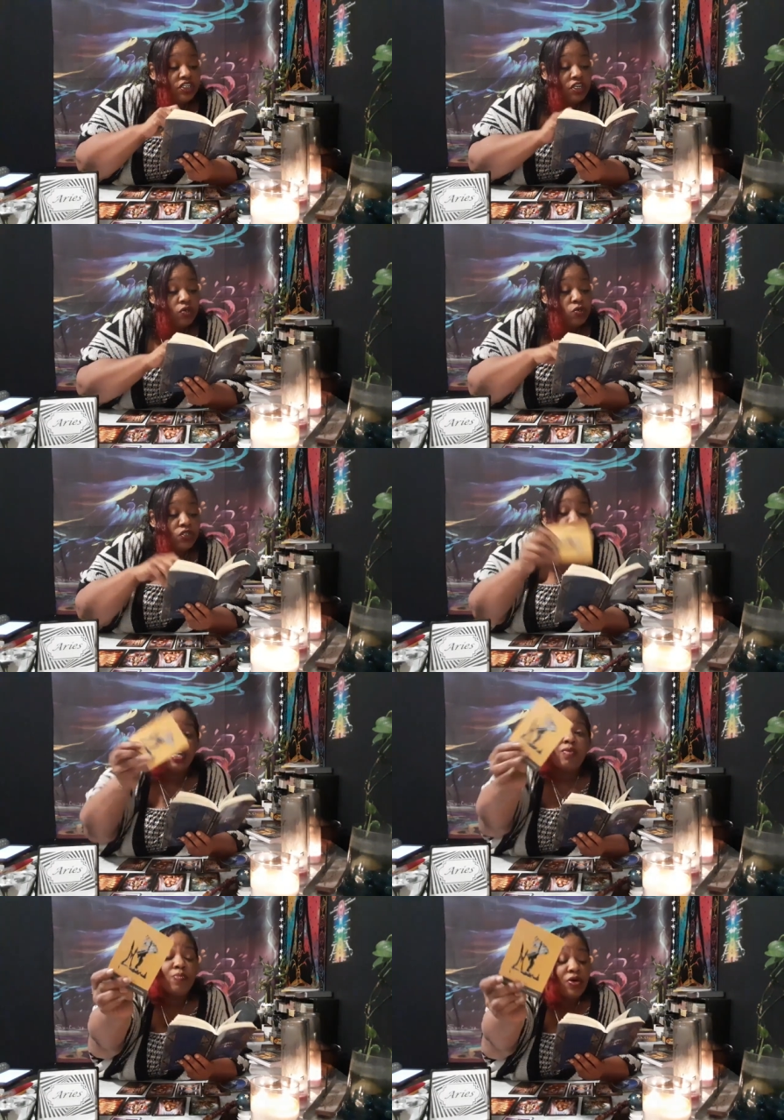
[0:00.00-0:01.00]
use
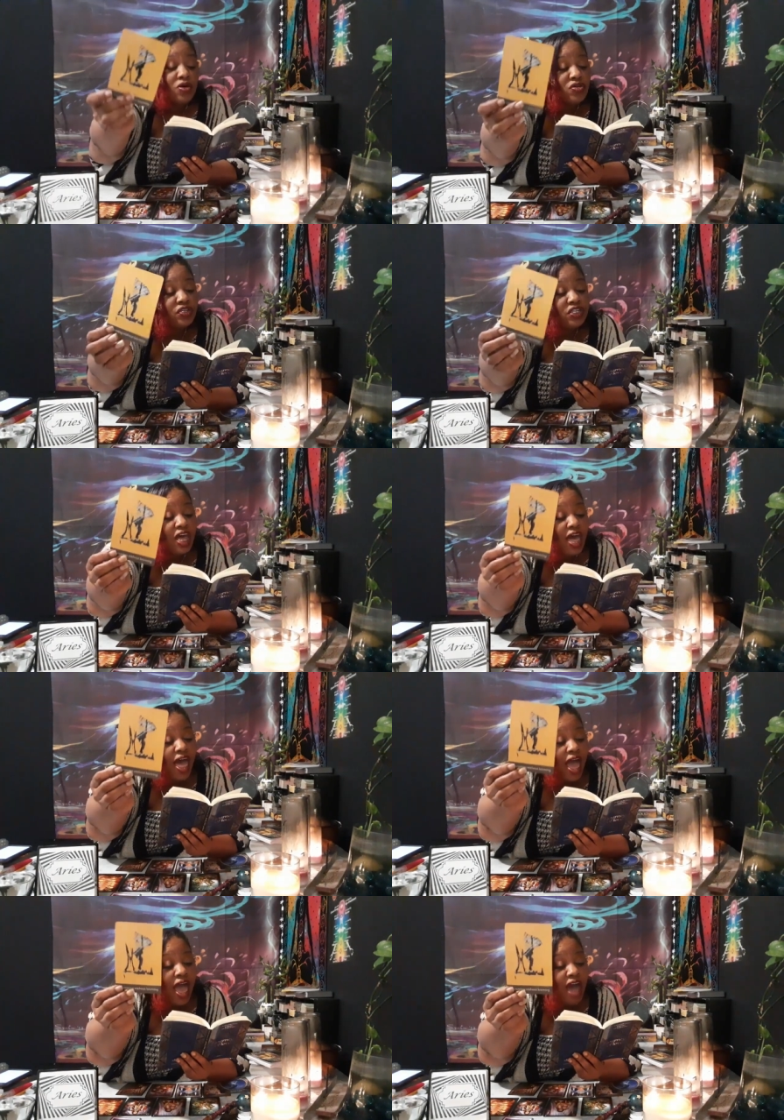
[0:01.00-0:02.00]
symbols,
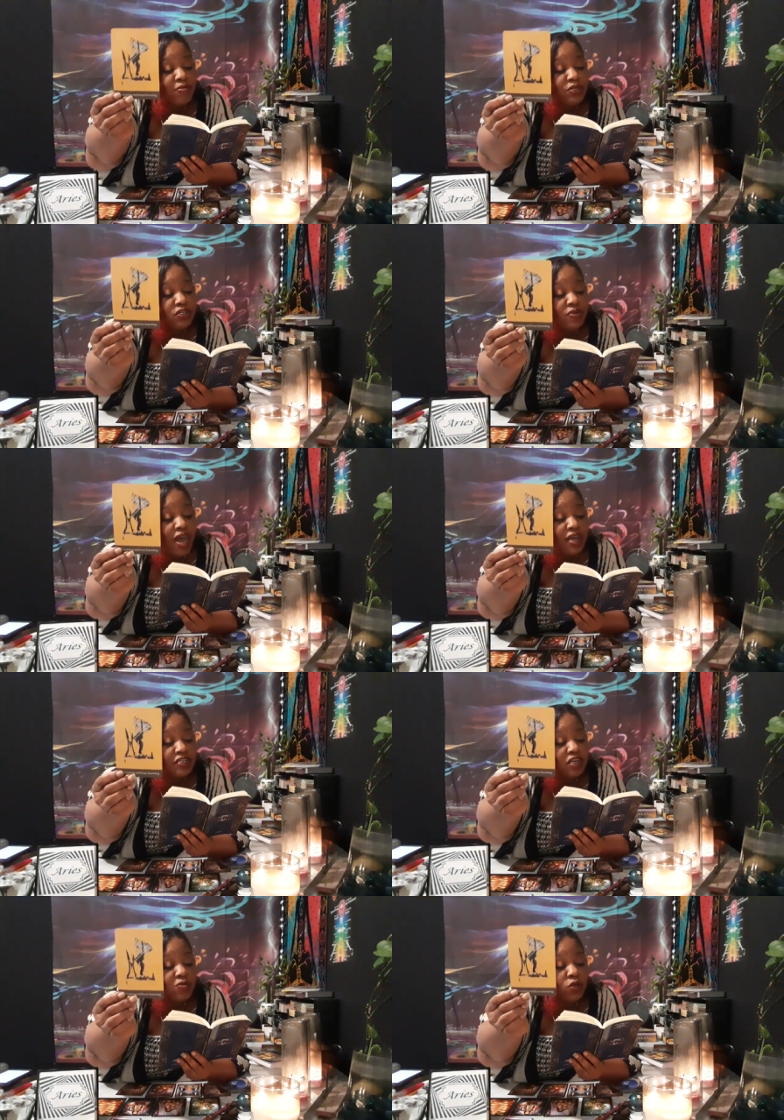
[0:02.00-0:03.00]
abstract
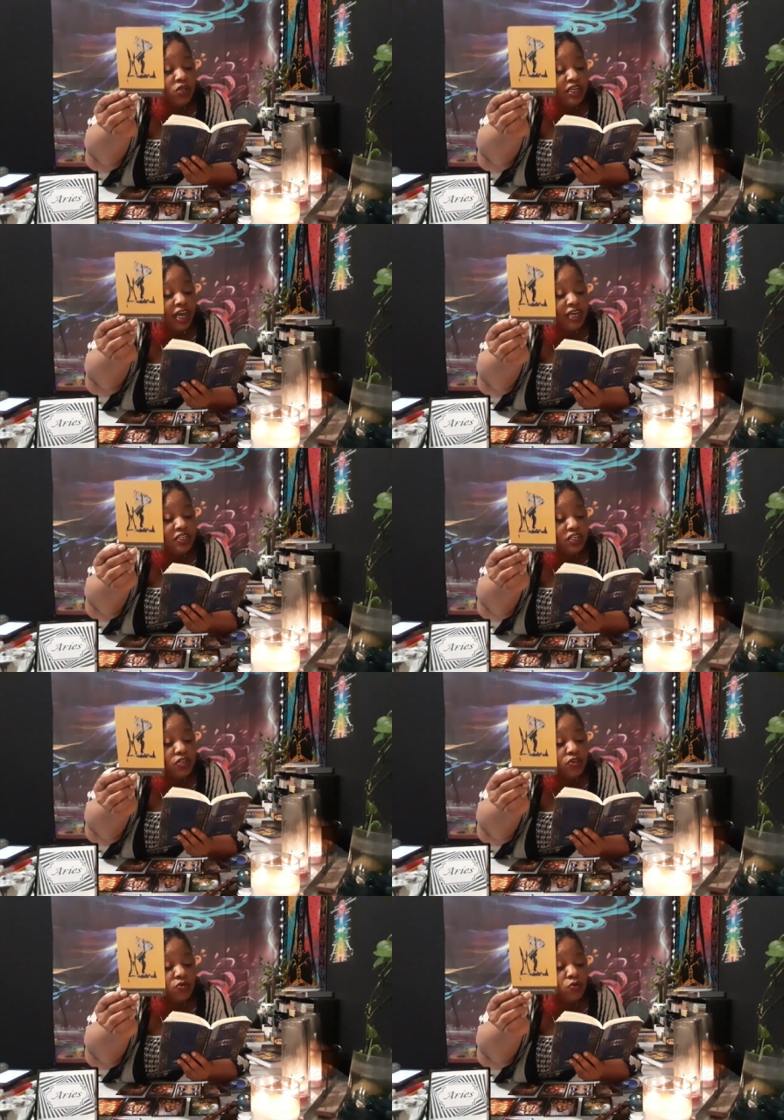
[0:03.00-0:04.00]

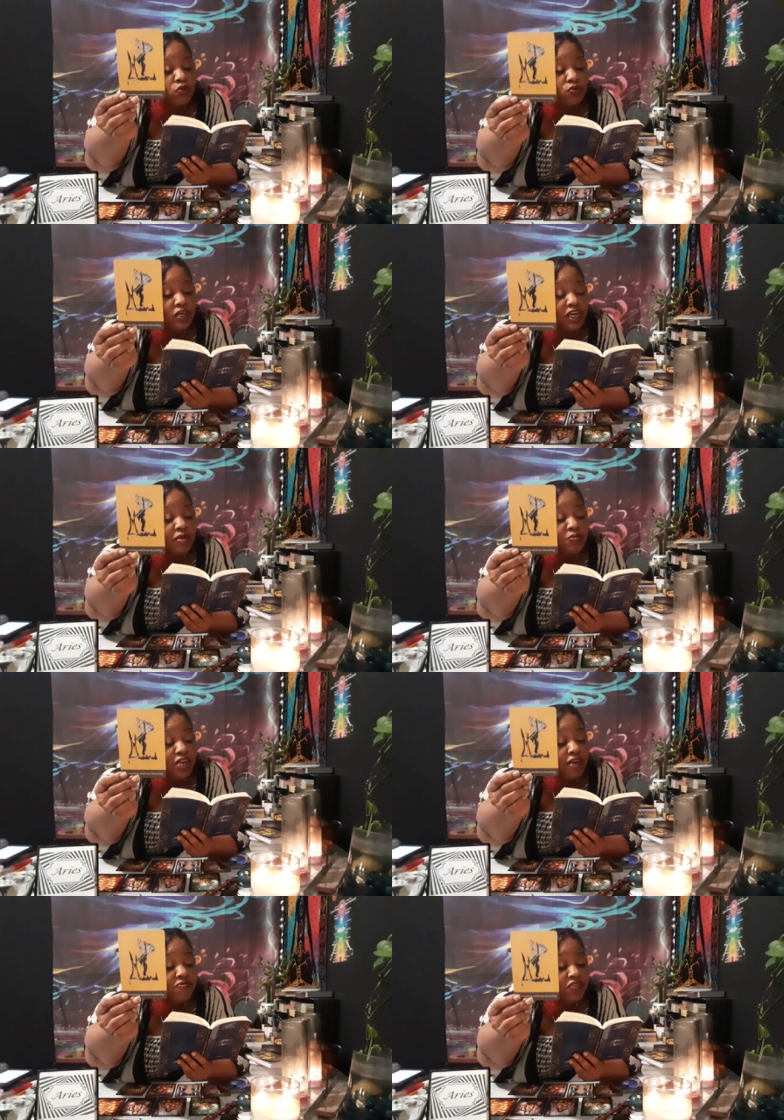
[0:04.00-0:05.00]
communication through dreams
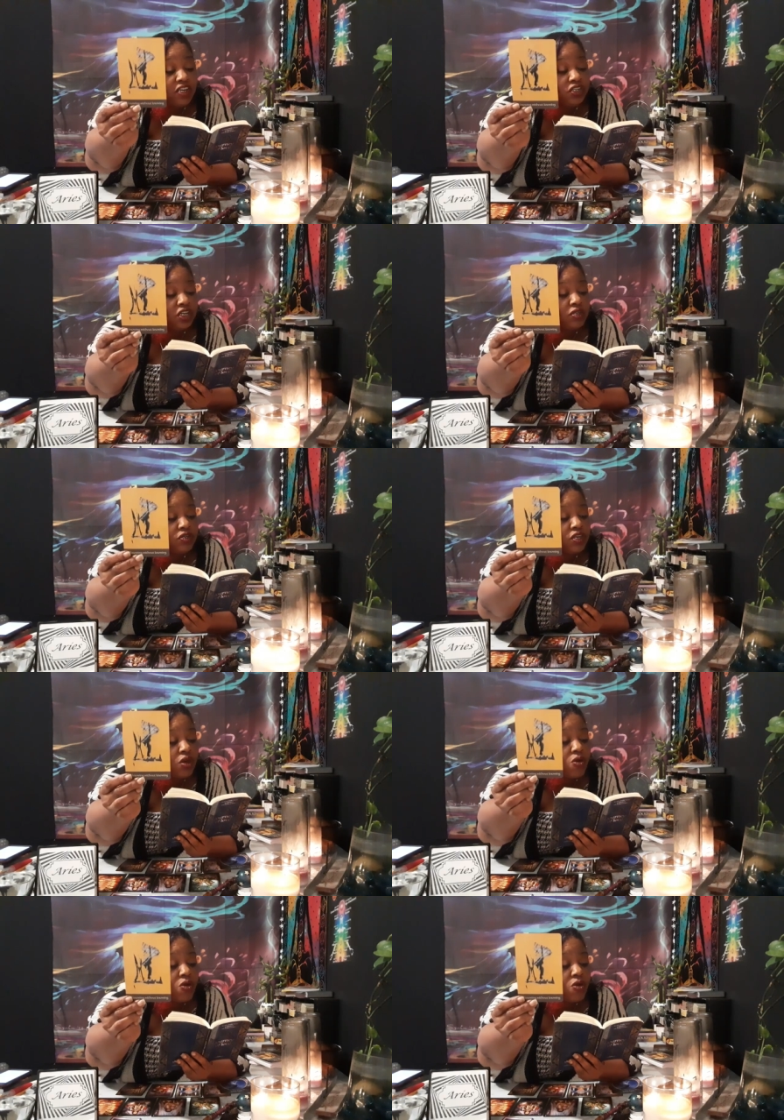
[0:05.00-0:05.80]
and visions,